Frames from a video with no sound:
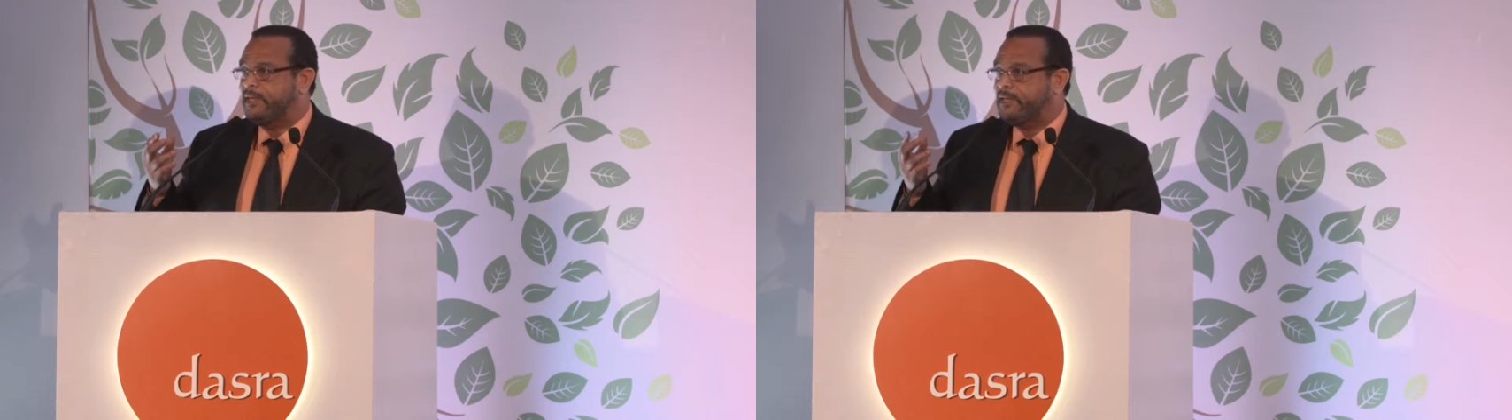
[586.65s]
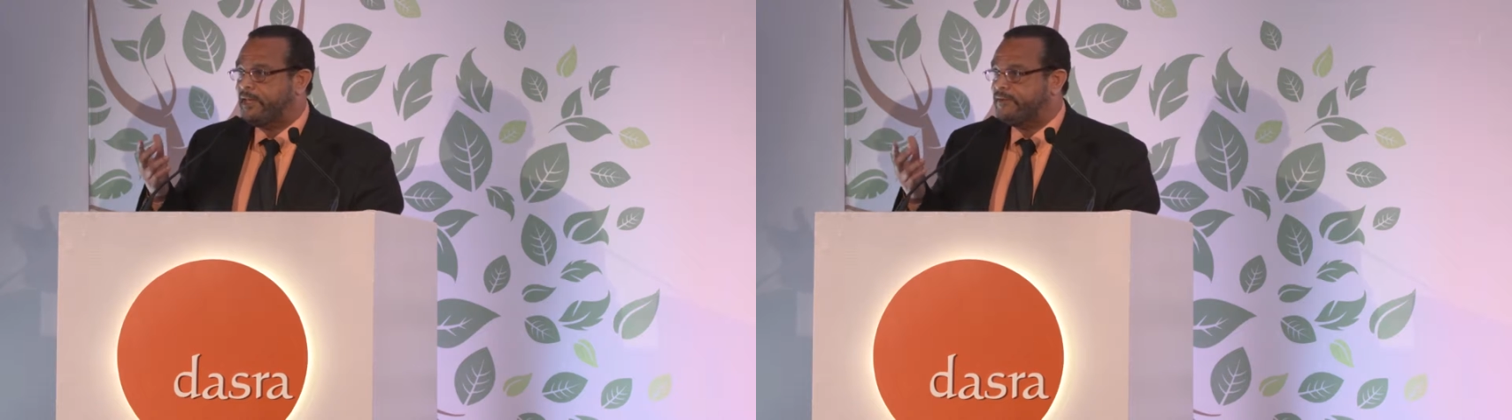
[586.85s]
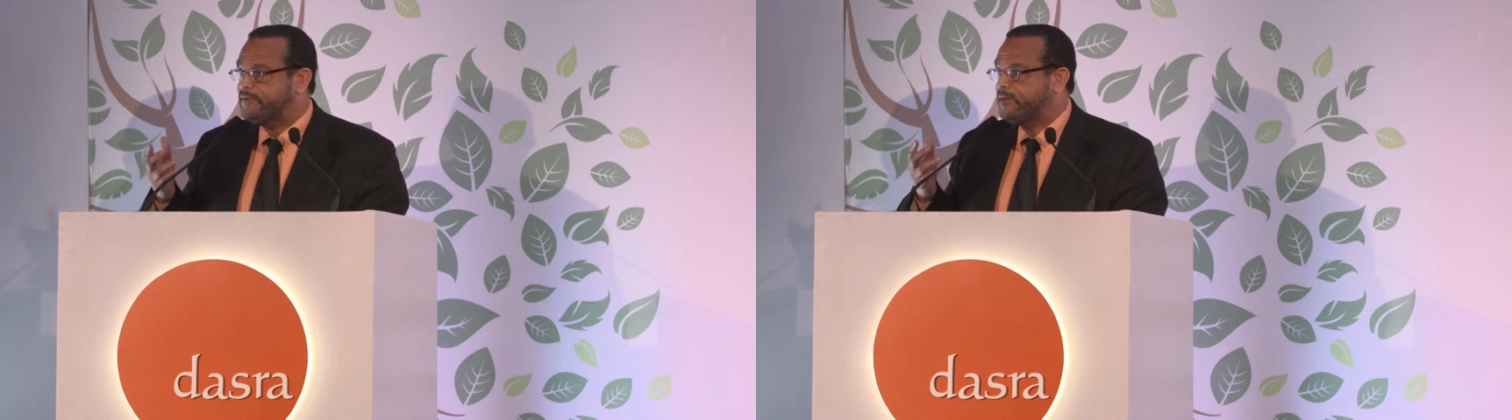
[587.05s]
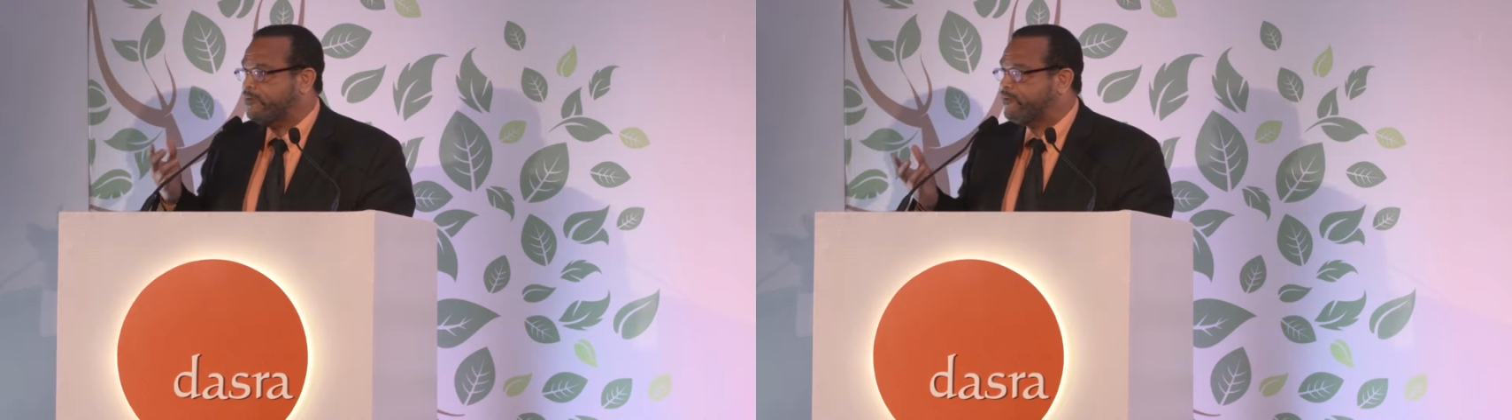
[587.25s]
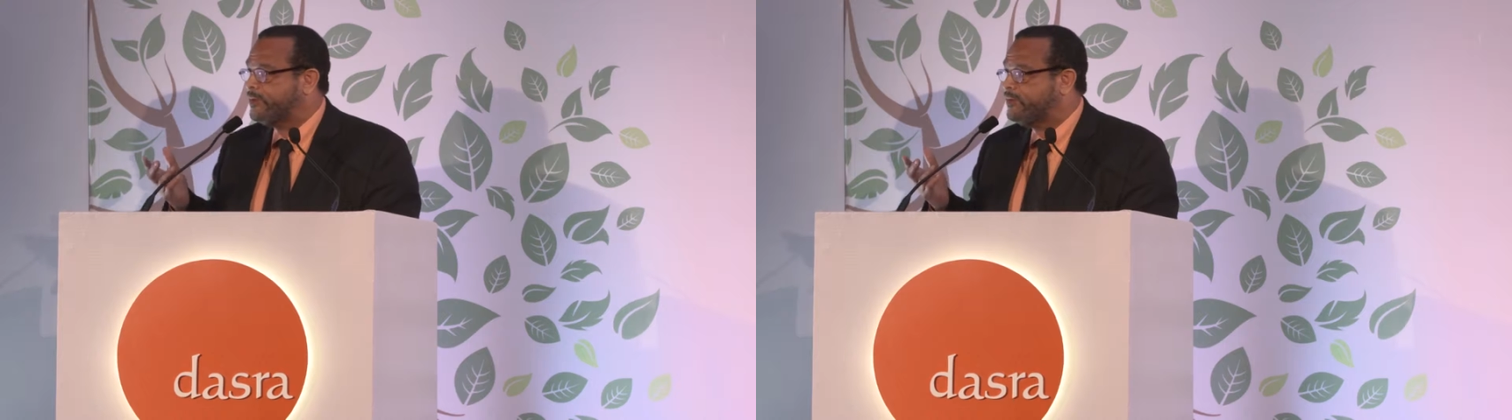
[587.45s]
unless the
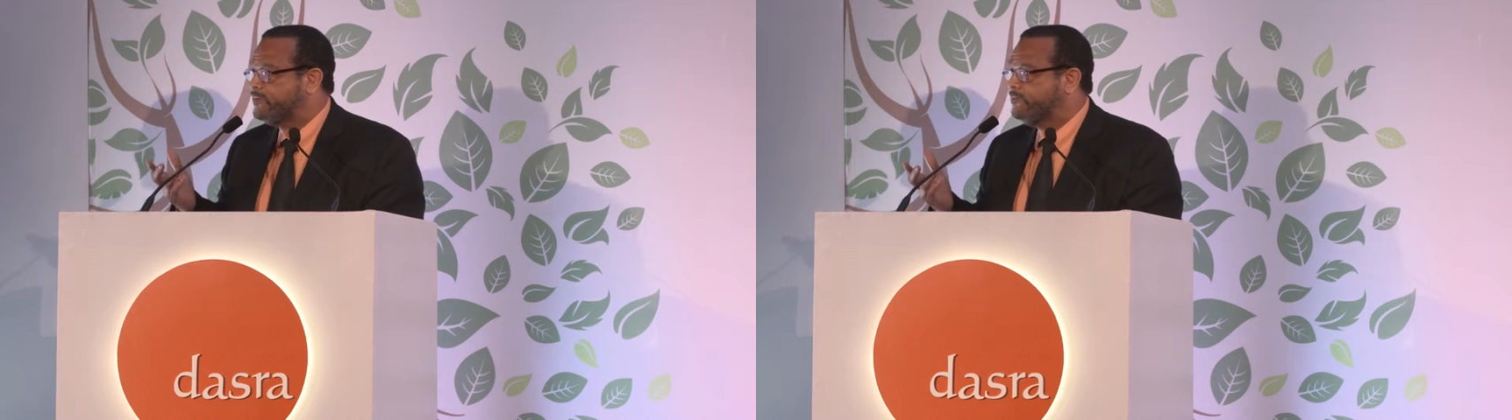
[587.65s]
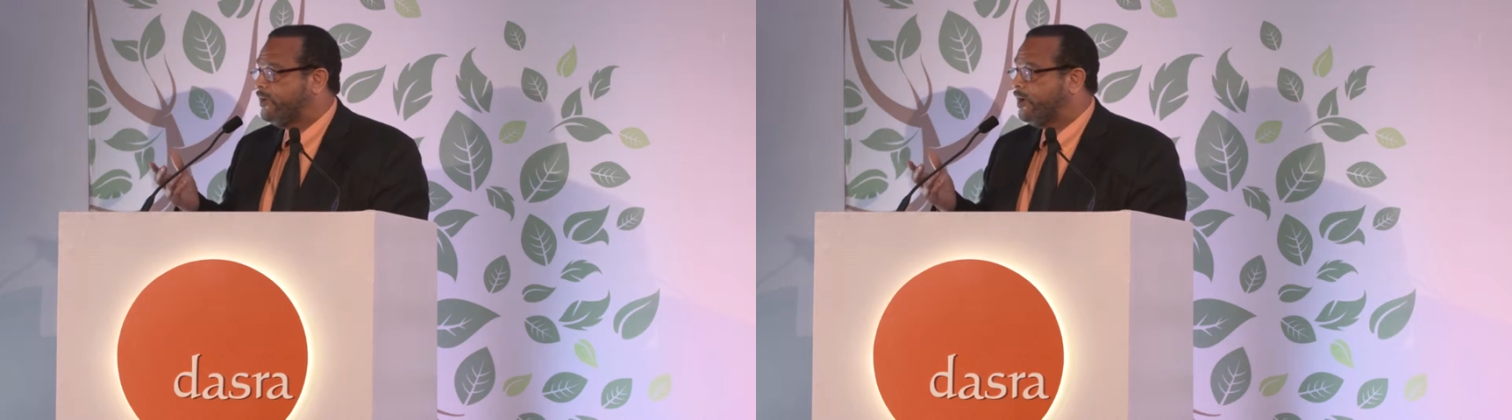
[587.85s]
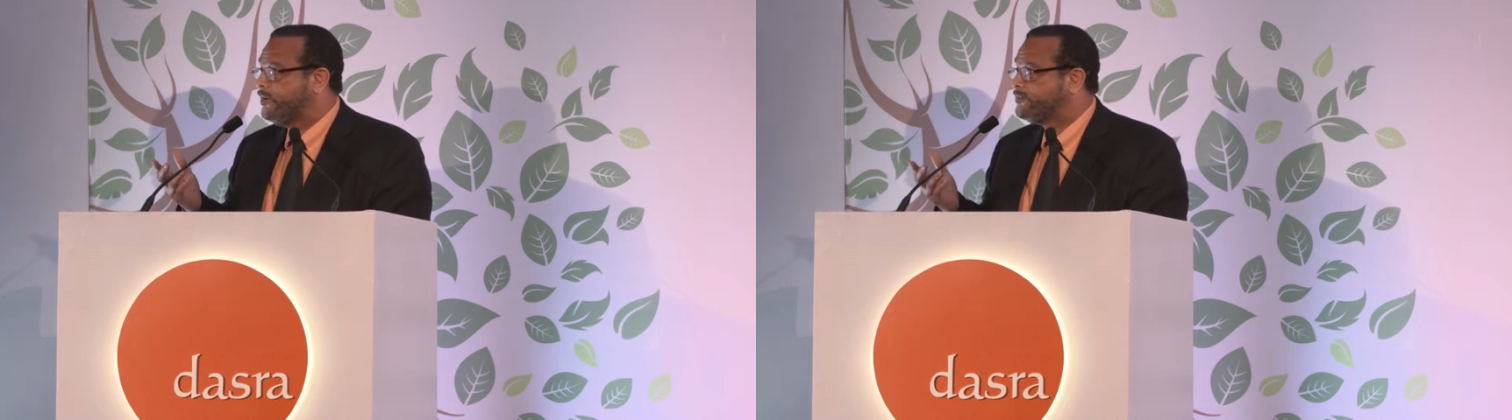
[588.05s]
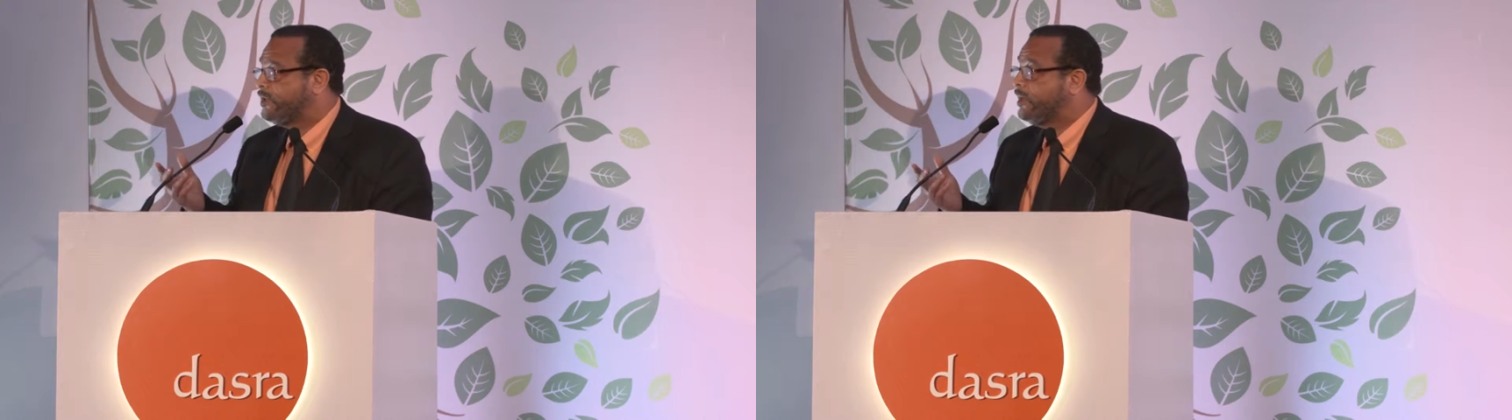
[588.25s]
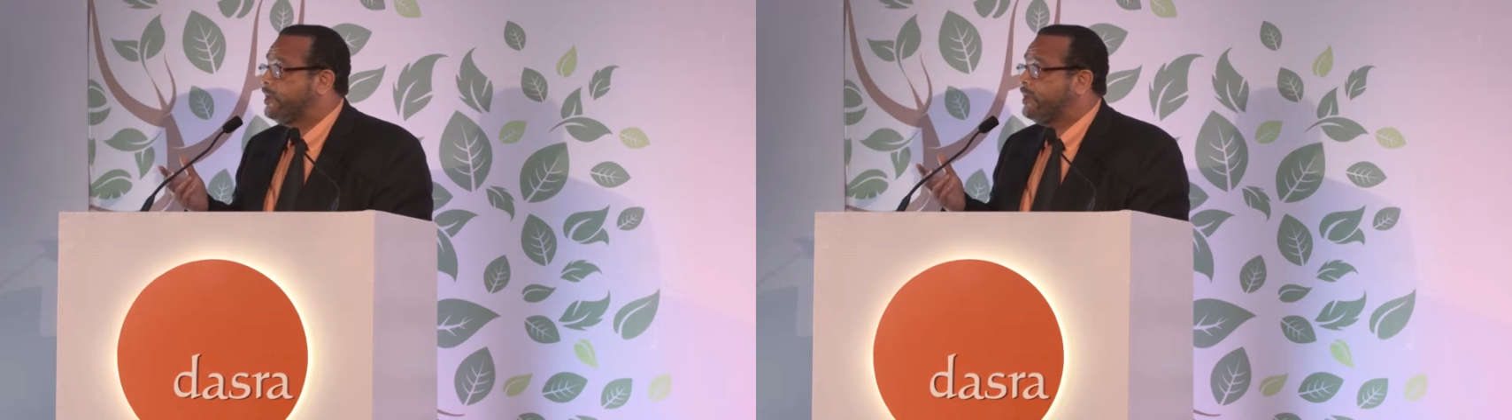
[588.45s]
government is involved.
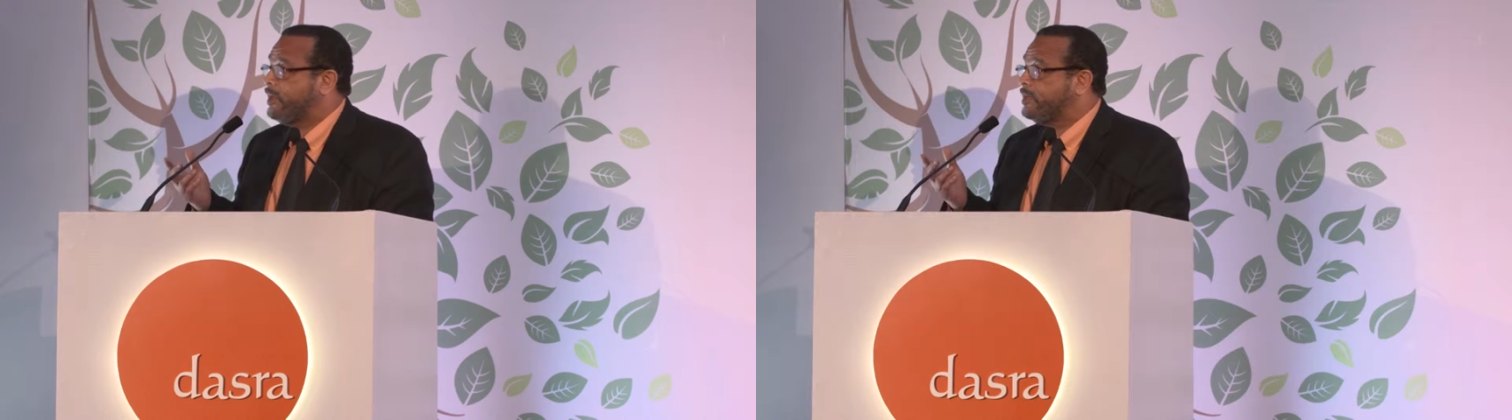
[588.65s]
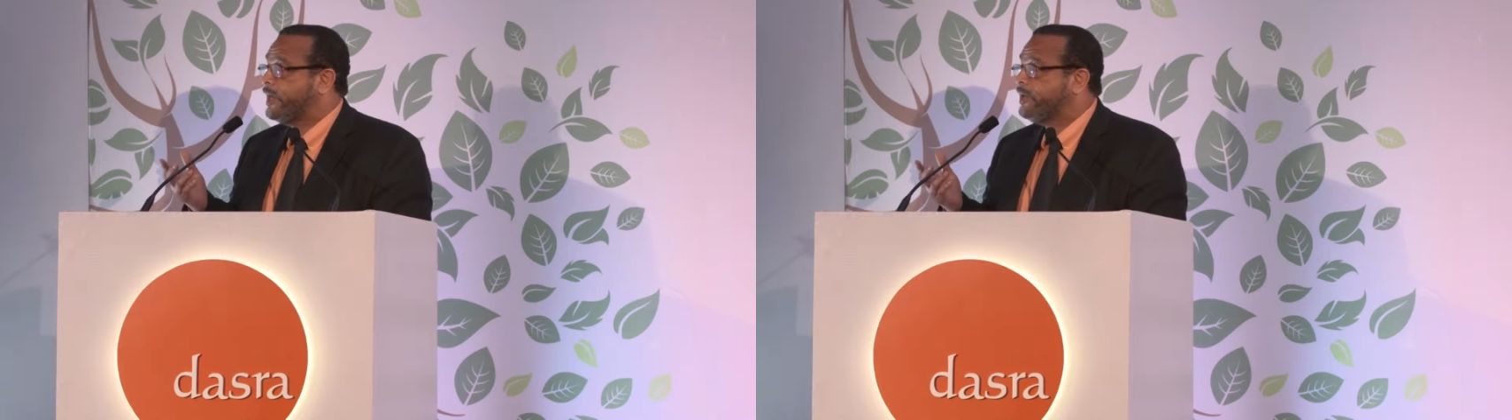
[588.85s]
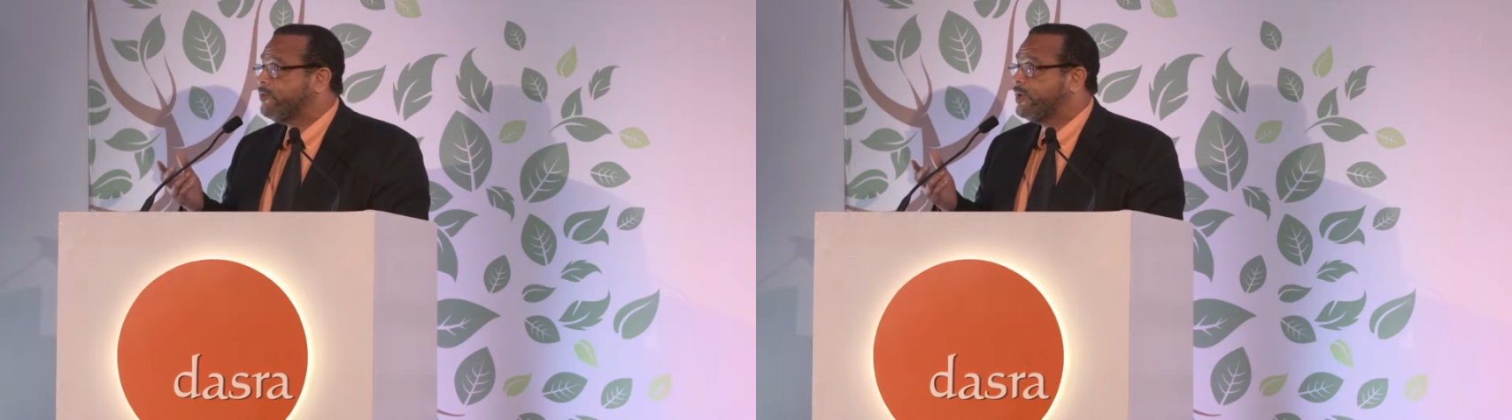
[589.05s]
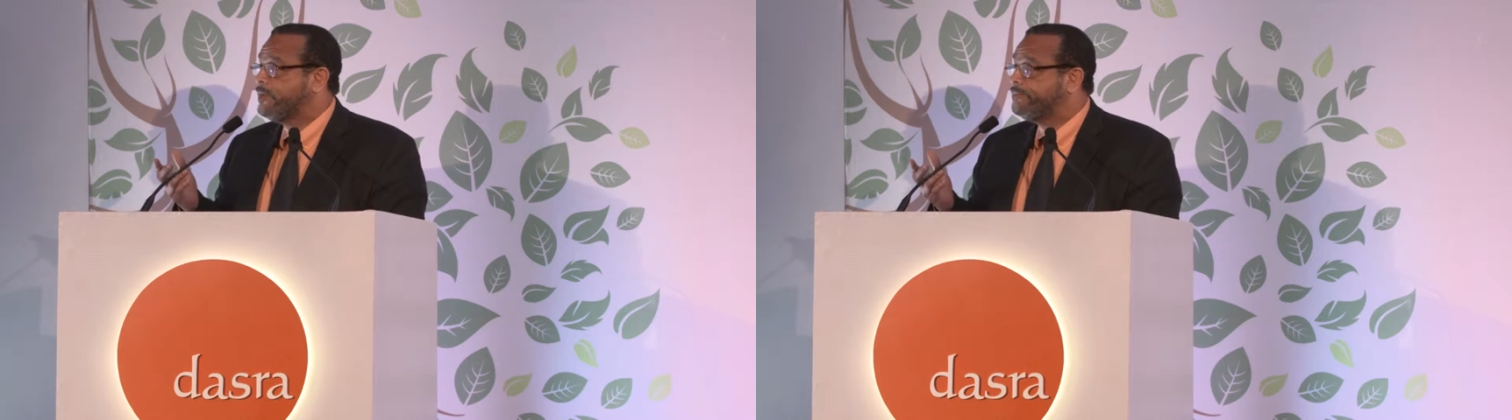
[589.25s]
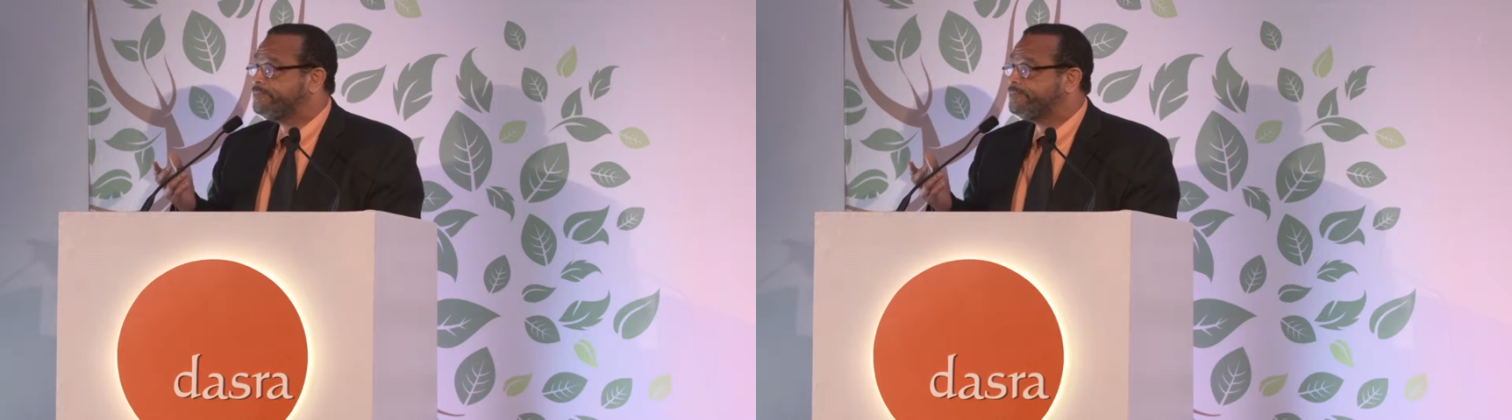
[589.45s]
And I agree.